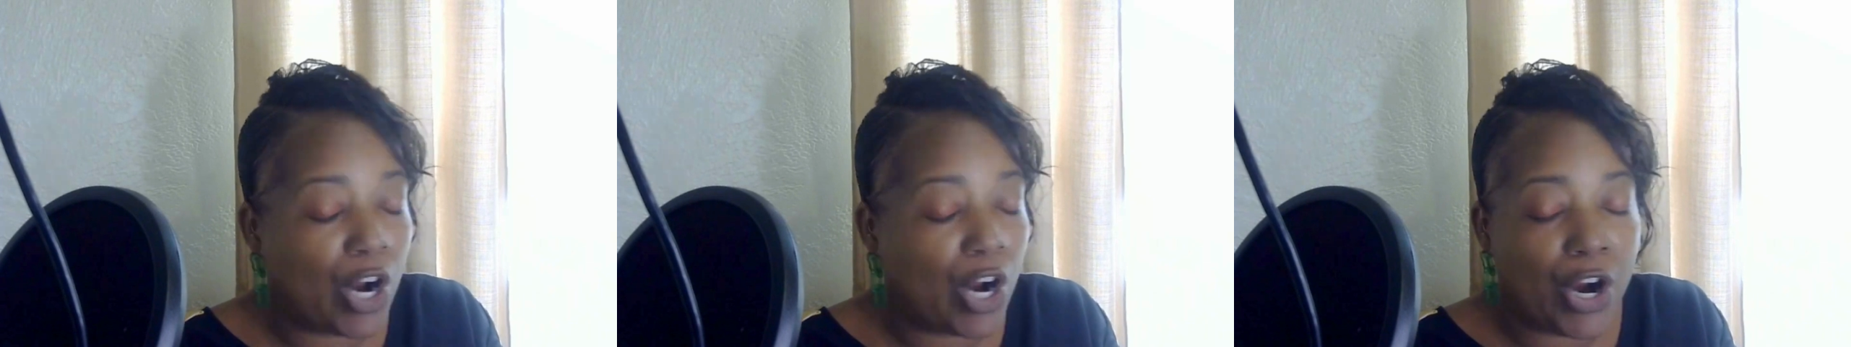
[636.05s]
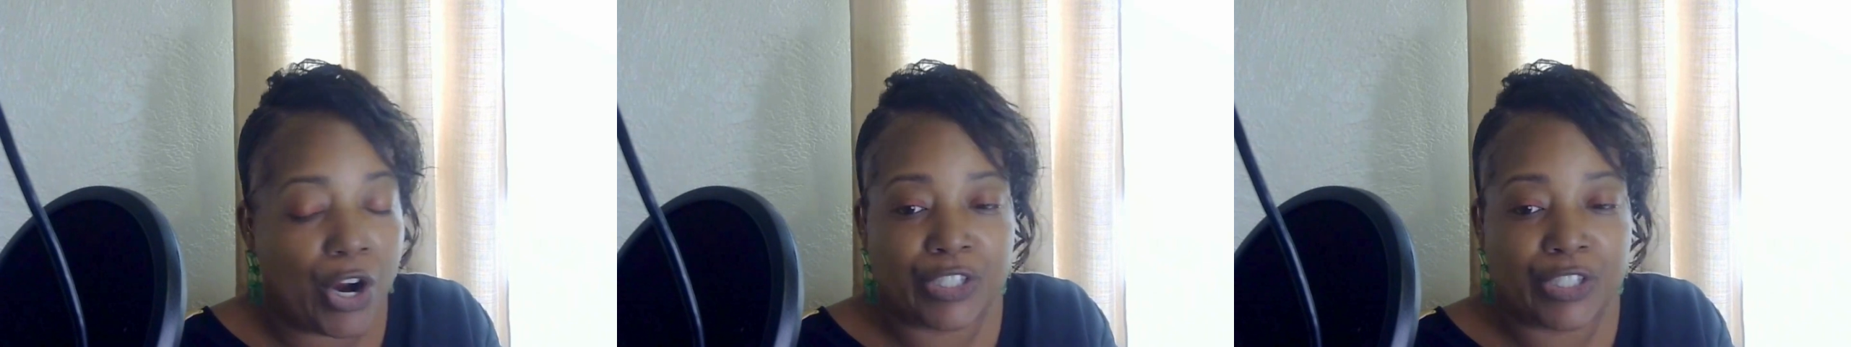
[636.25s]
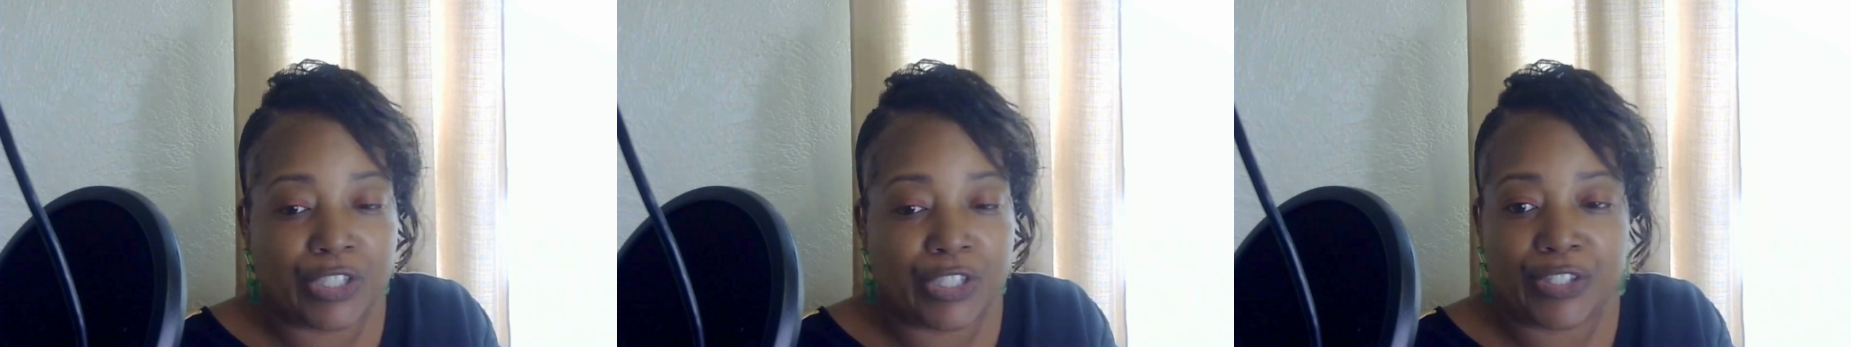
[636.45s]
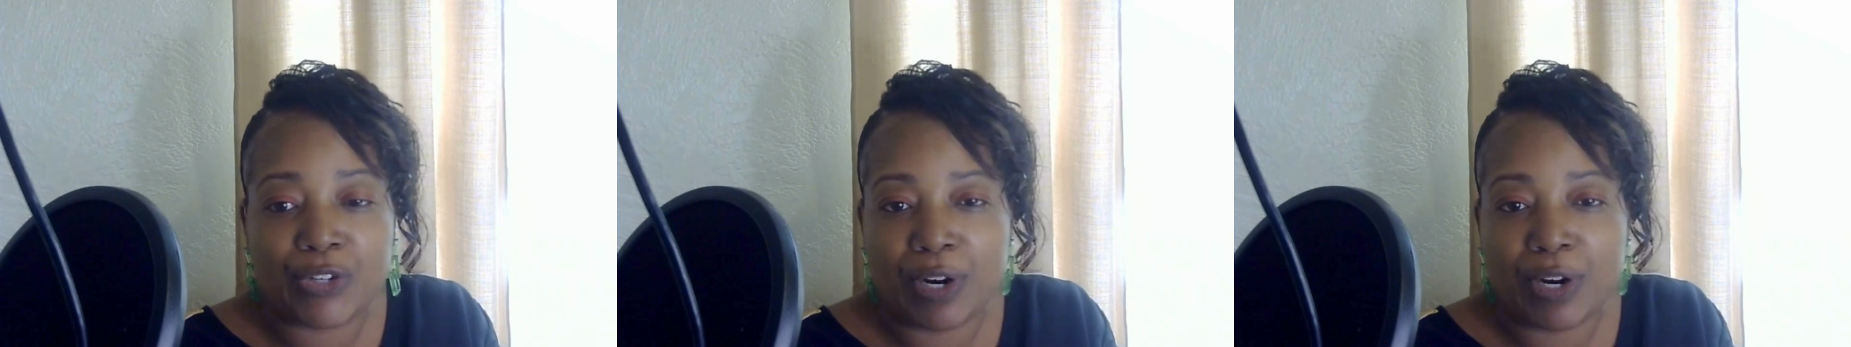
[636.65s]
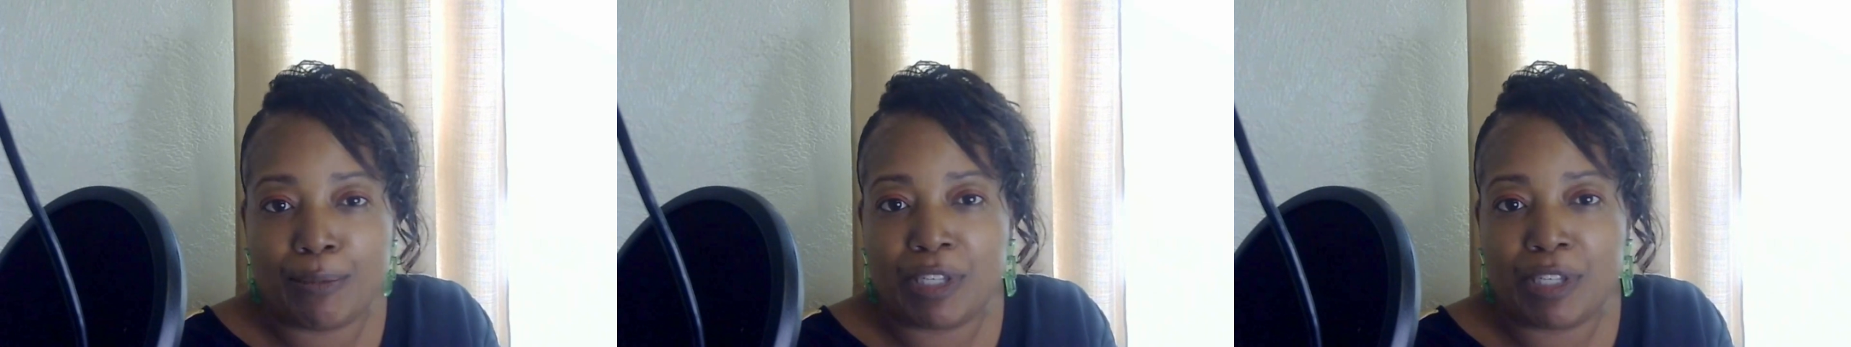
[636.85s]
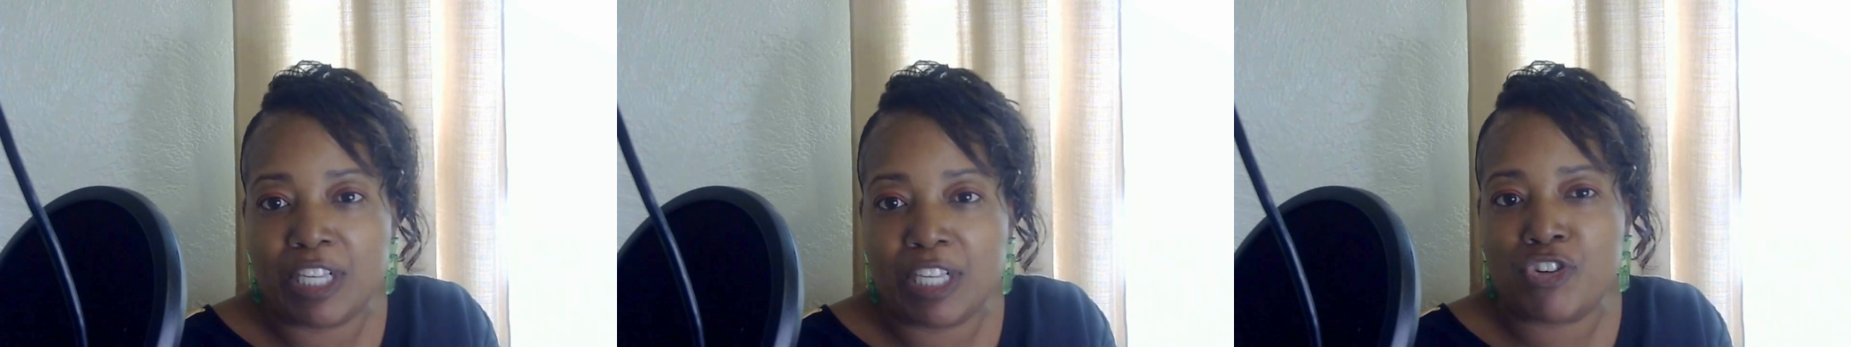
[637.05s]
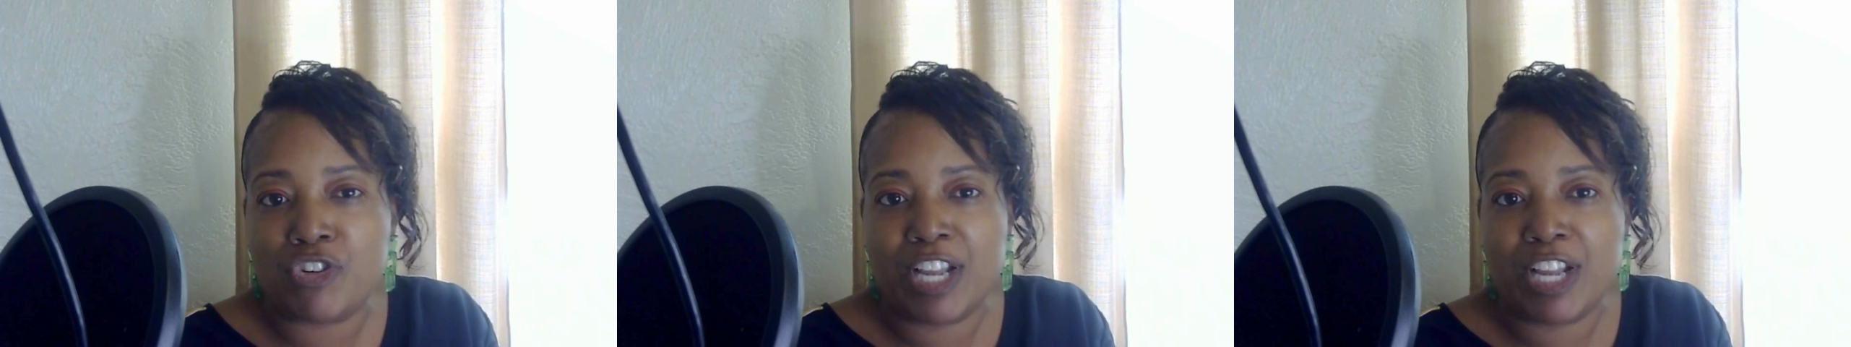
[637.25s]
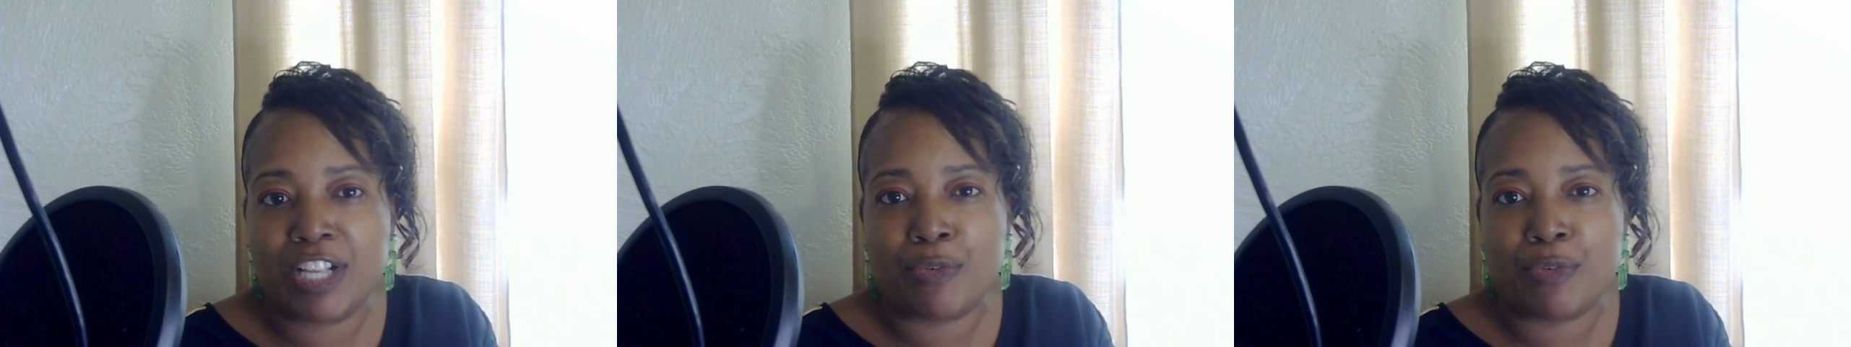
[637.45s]
urgent treatment that you
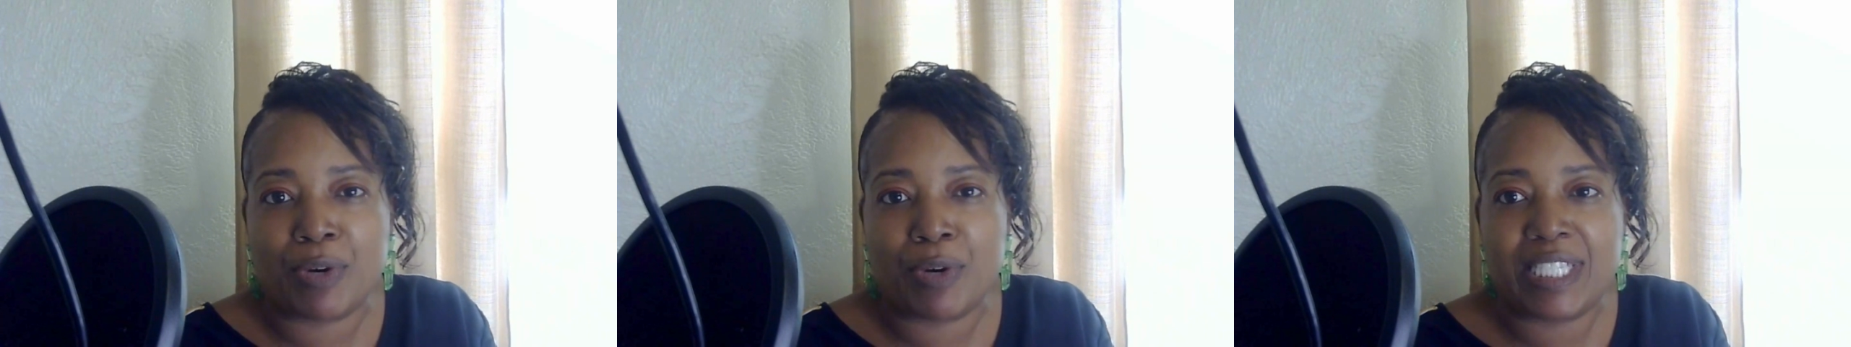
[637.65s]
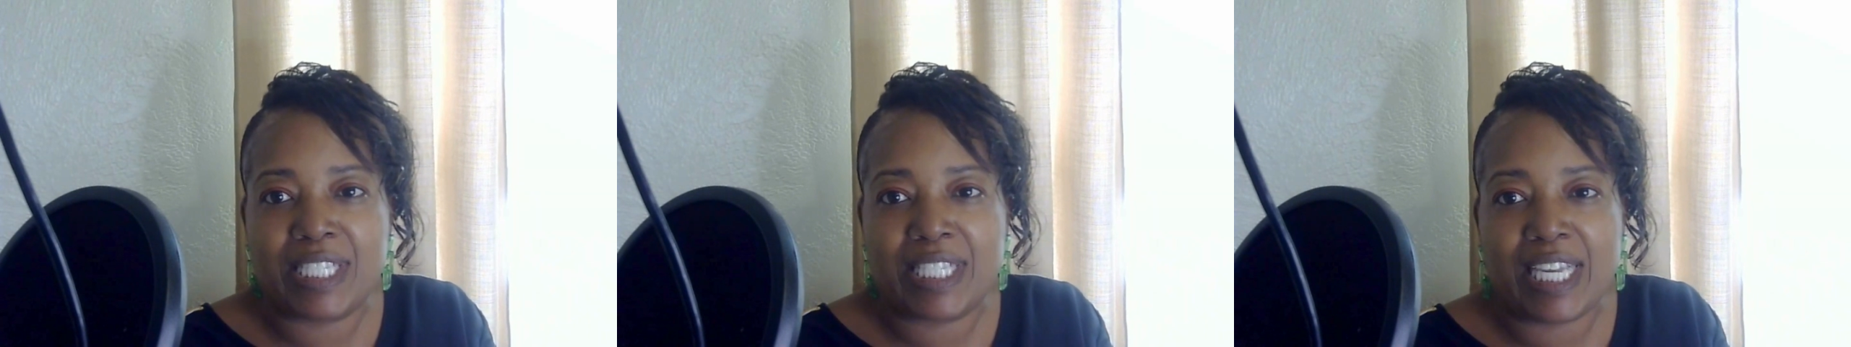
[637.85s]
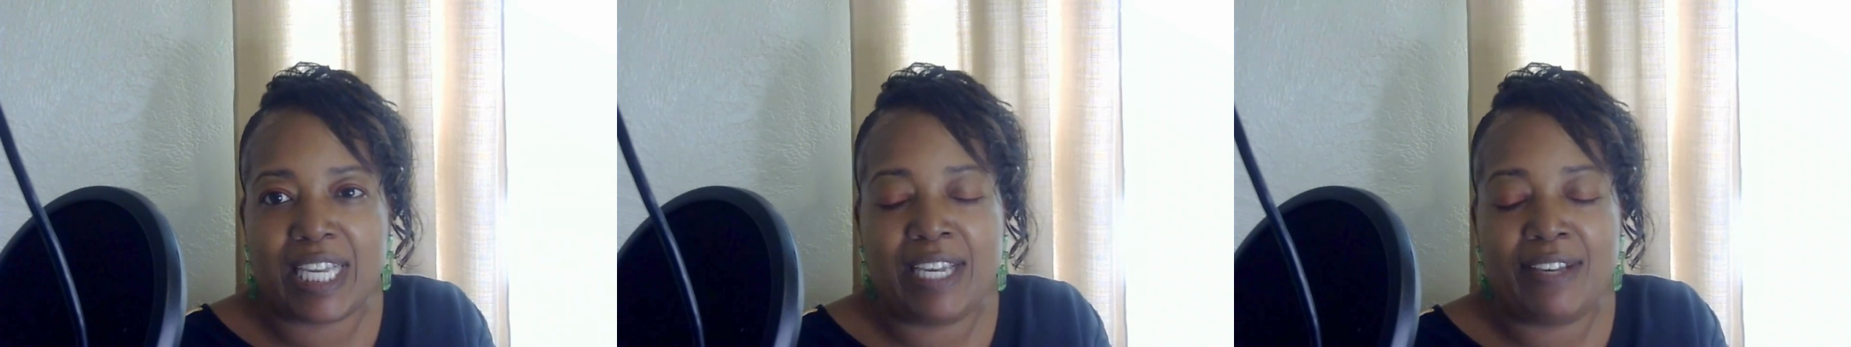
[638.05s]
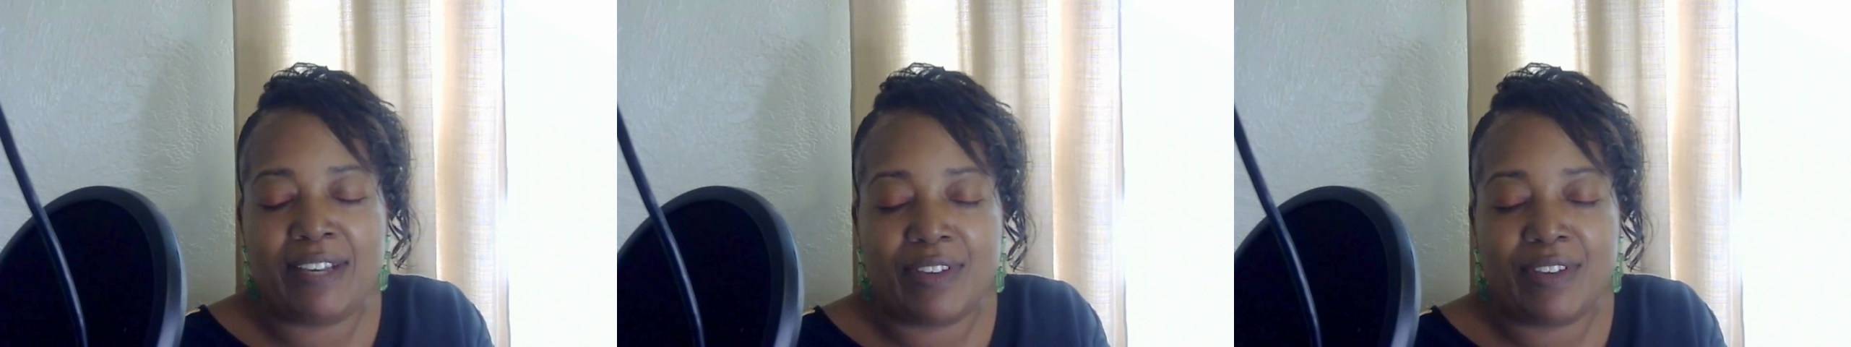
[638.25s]
had to receive?